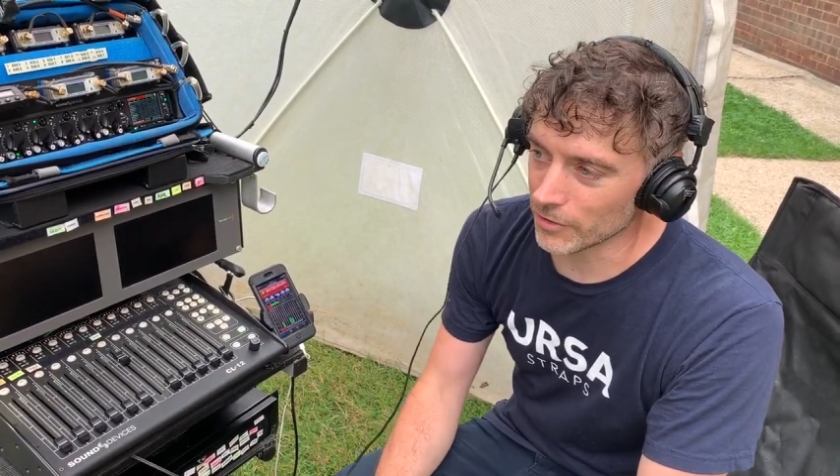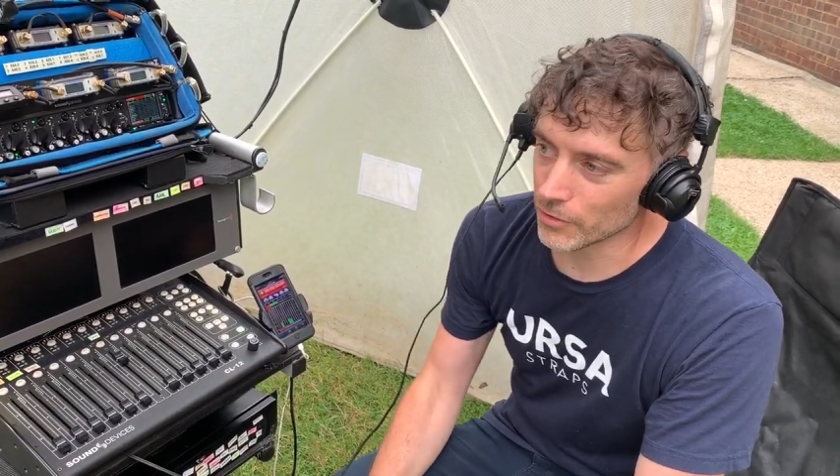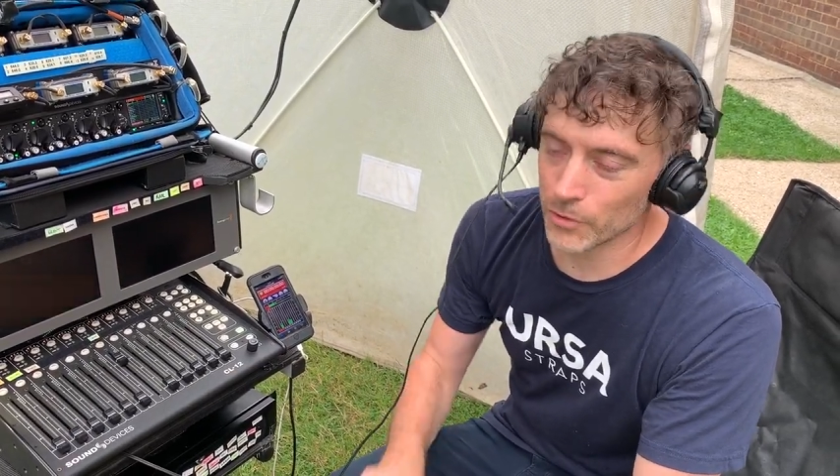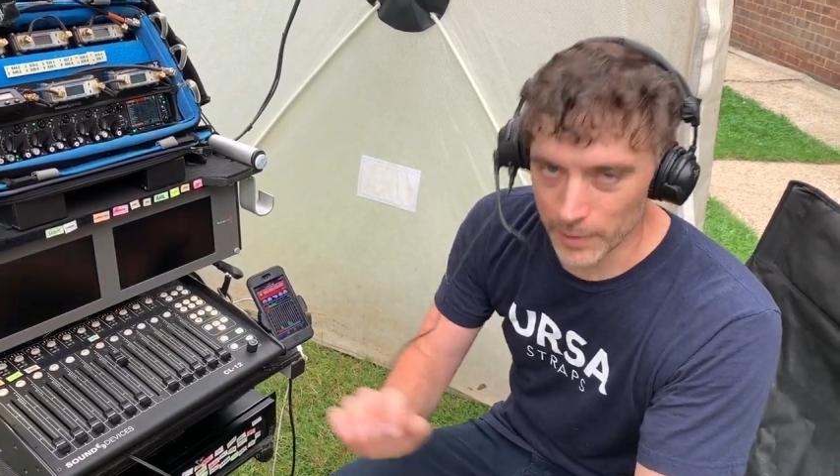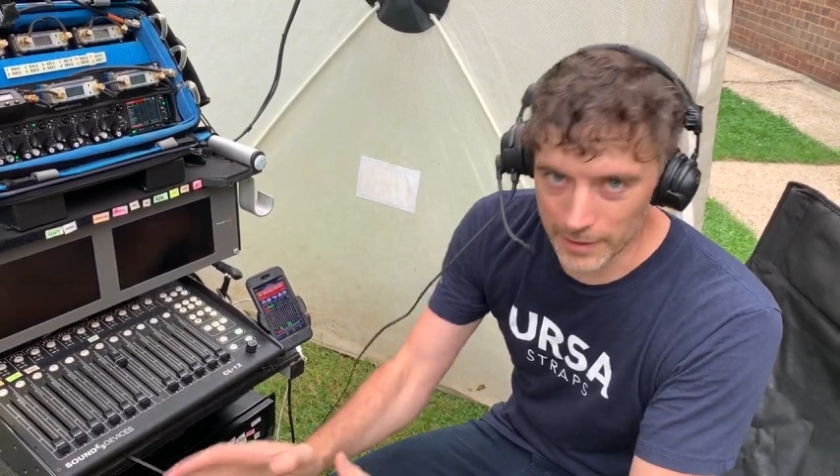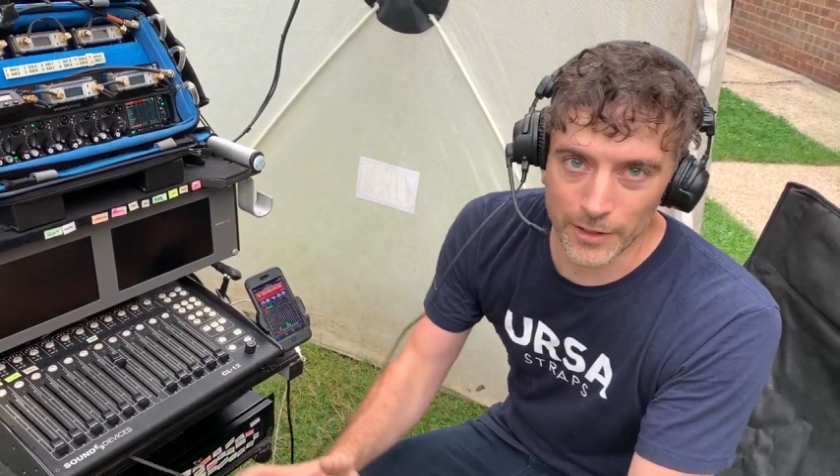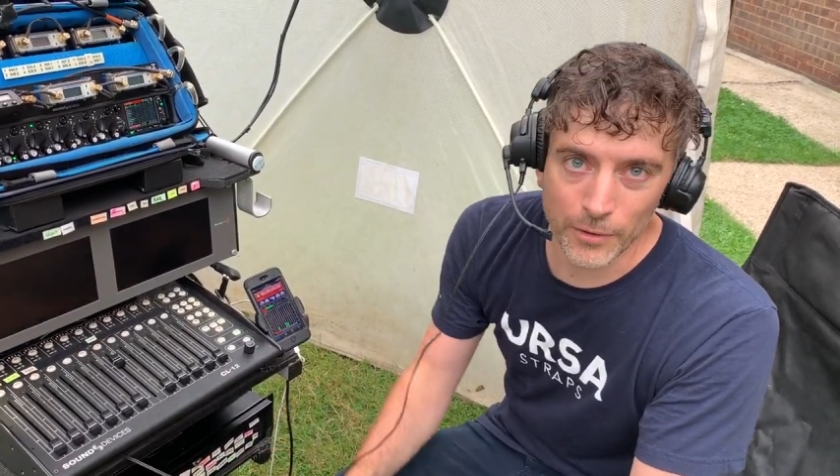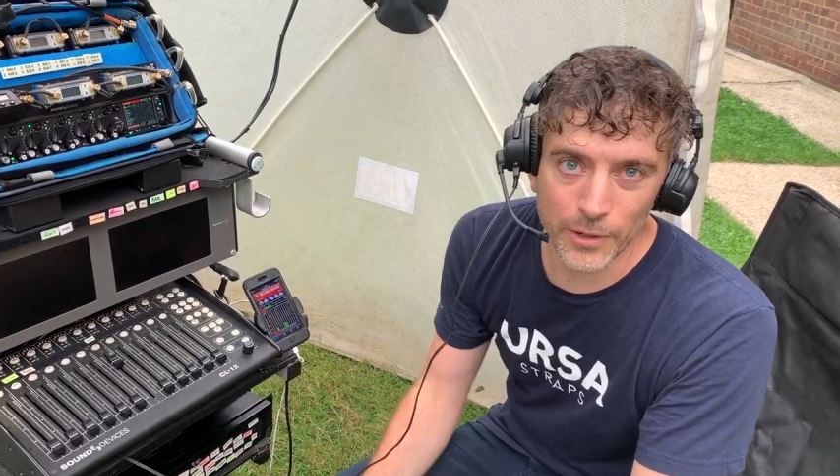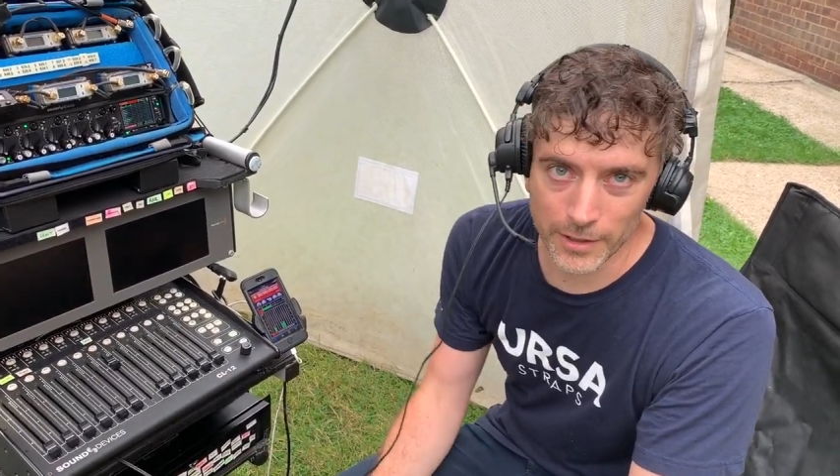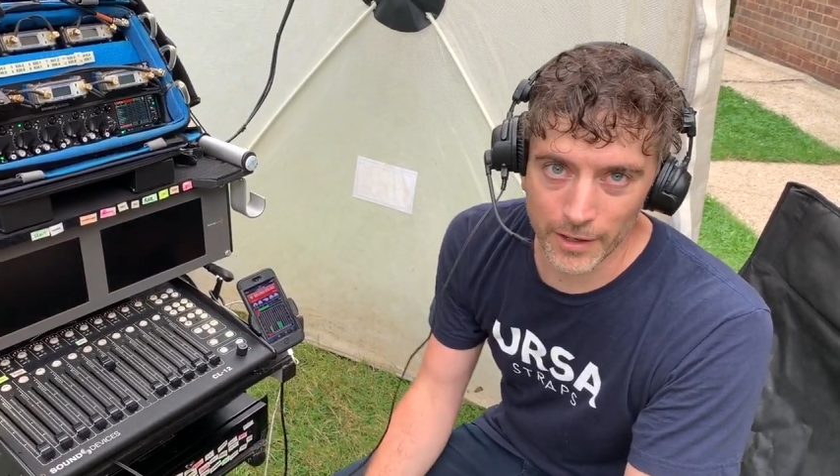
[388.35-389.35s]
to quickly
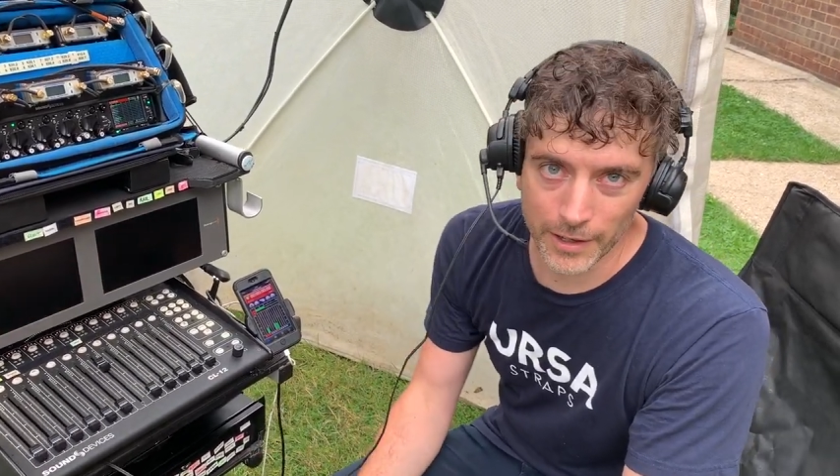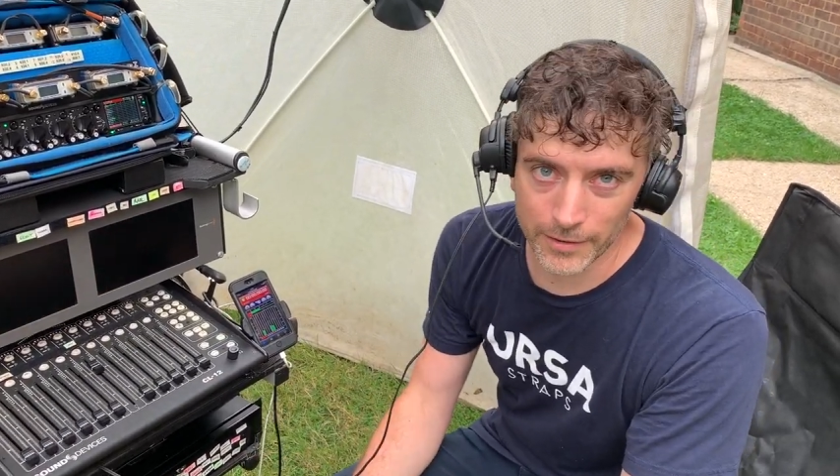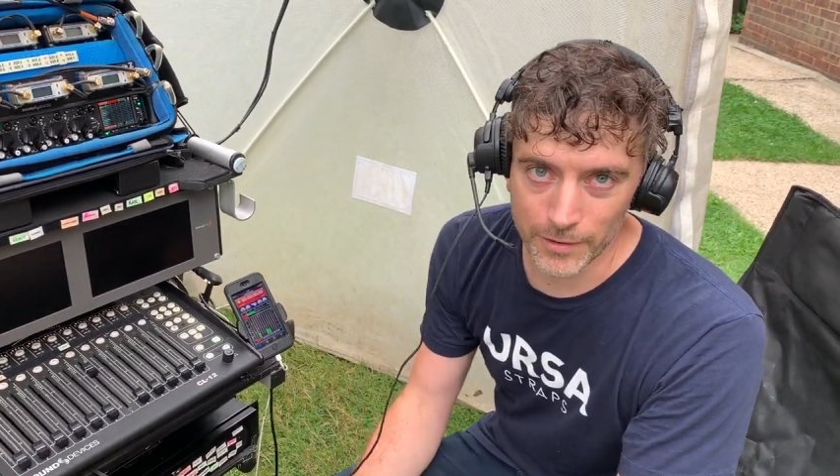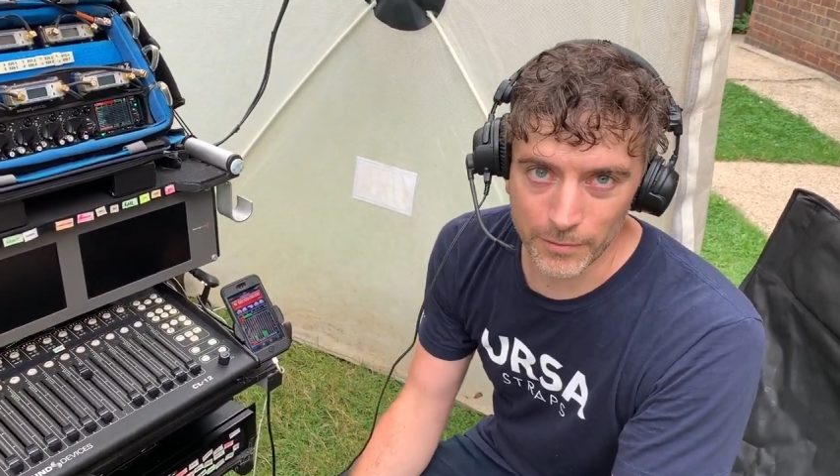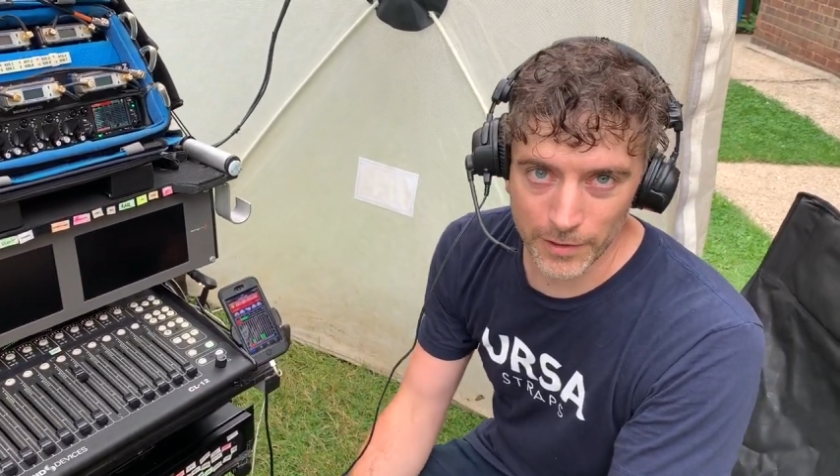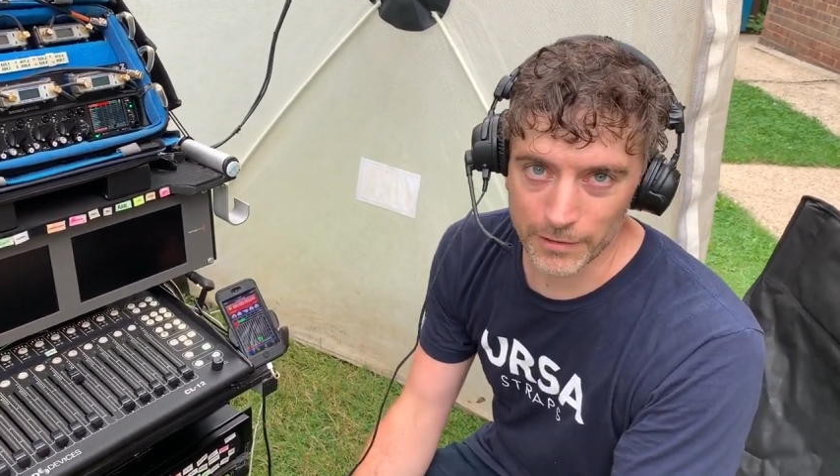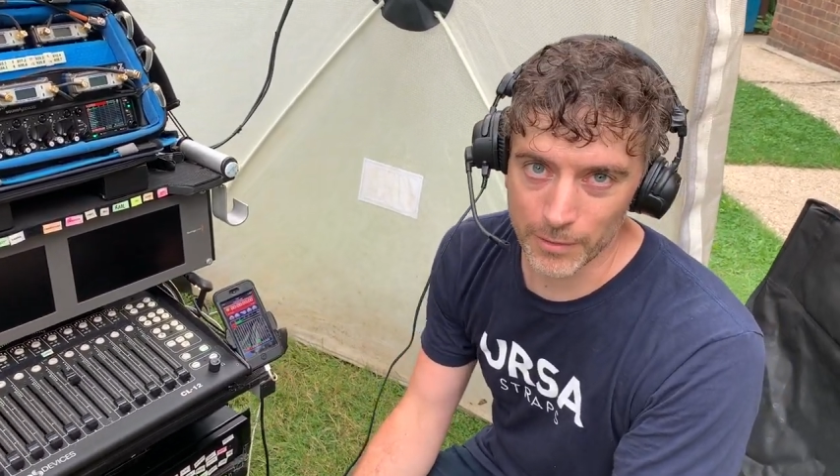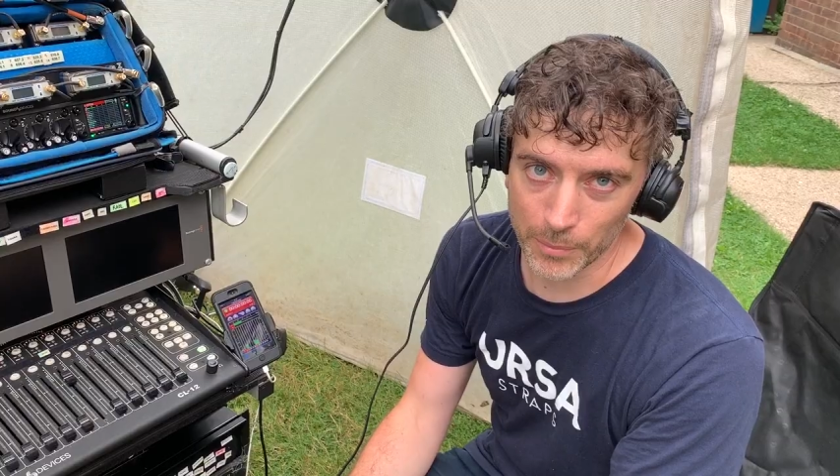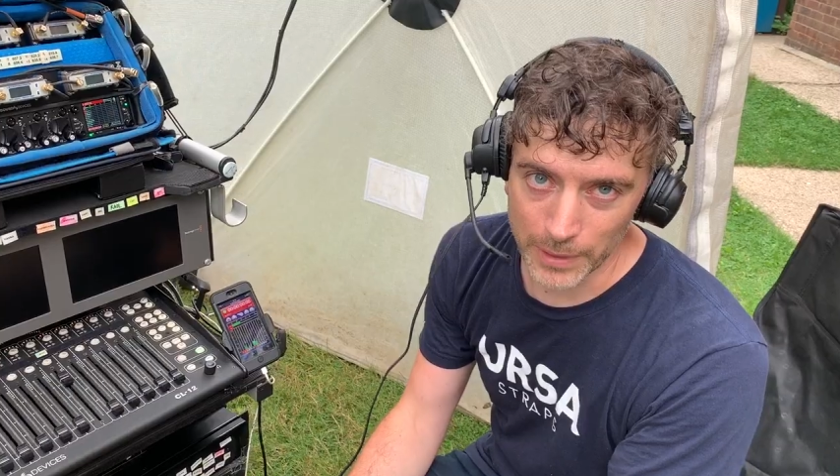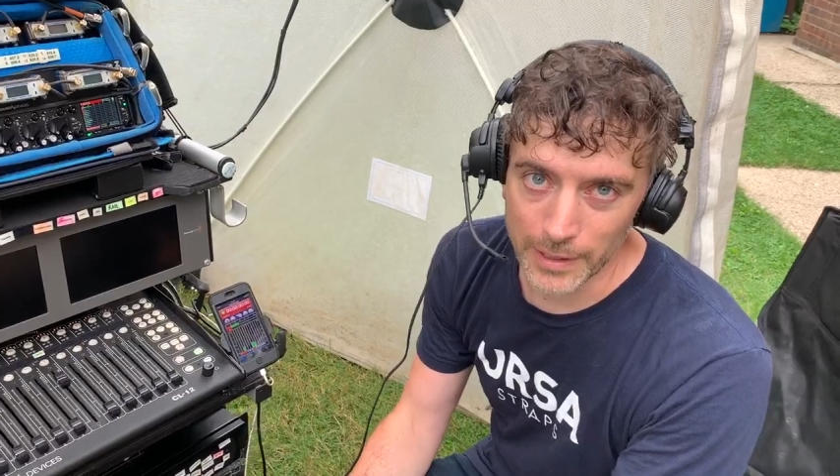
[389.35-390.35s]
organise and figure out
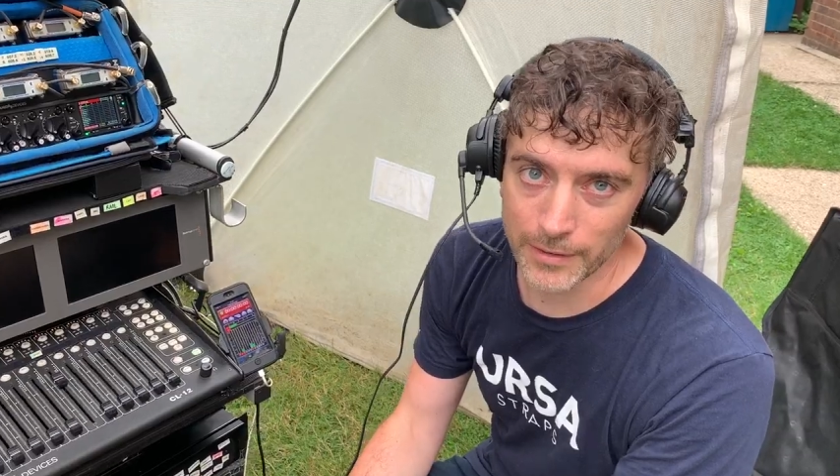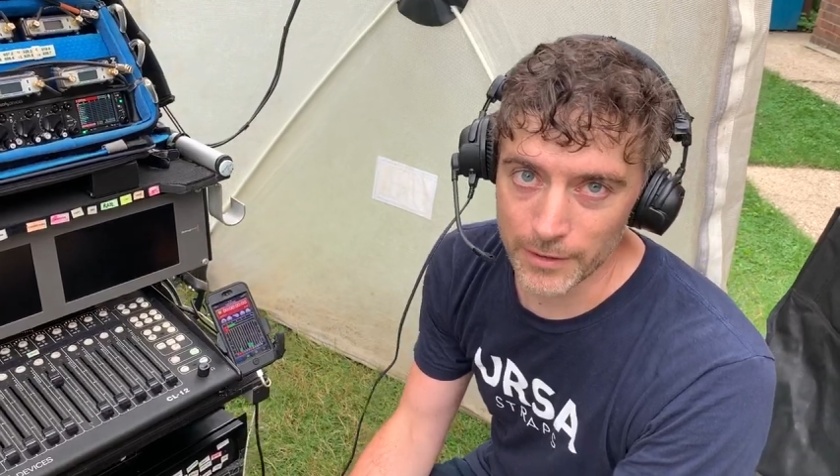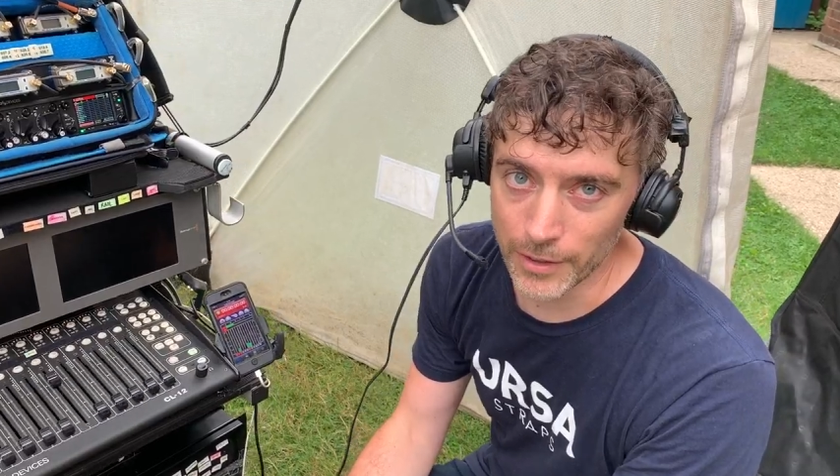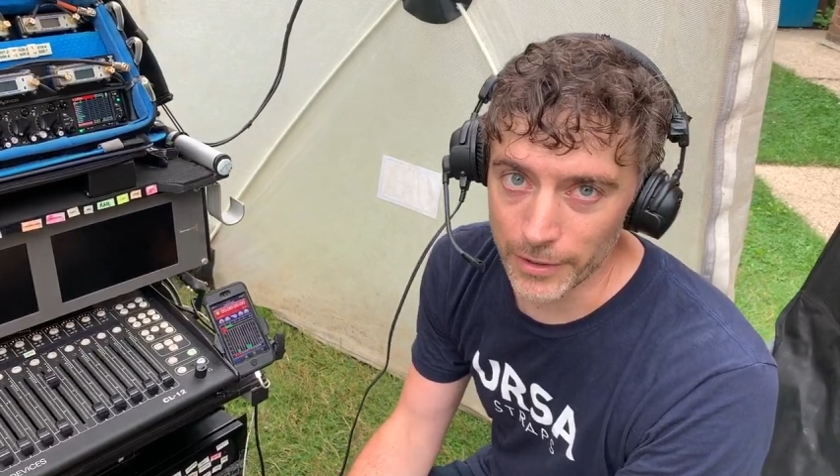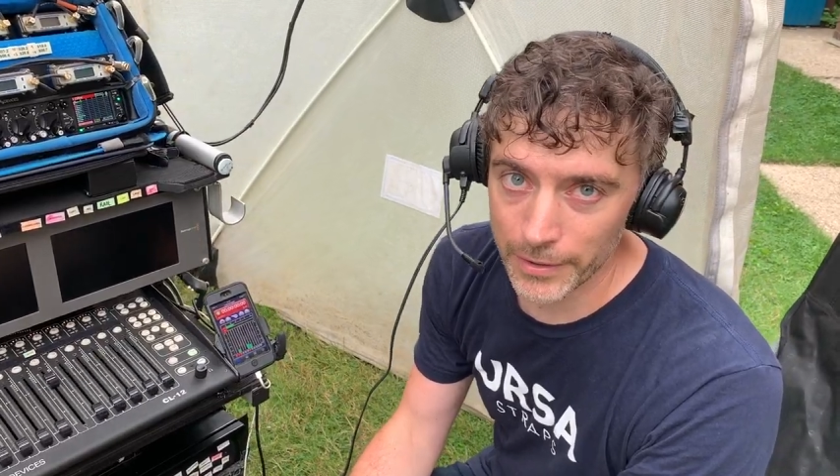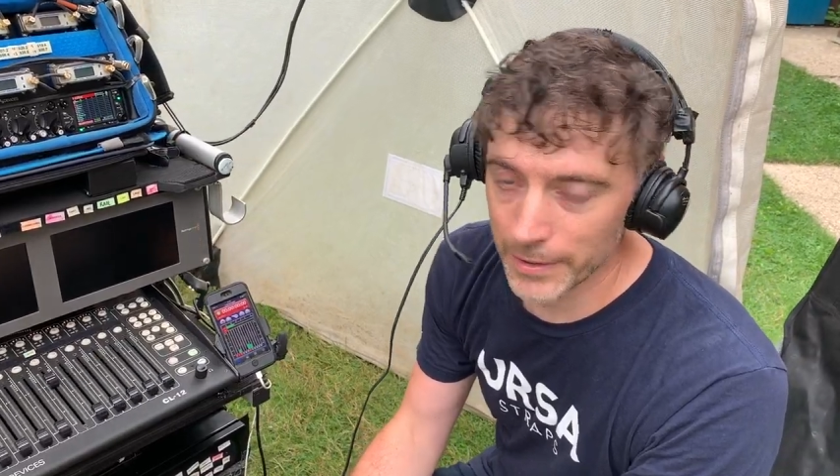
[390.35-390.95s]
what we need to do.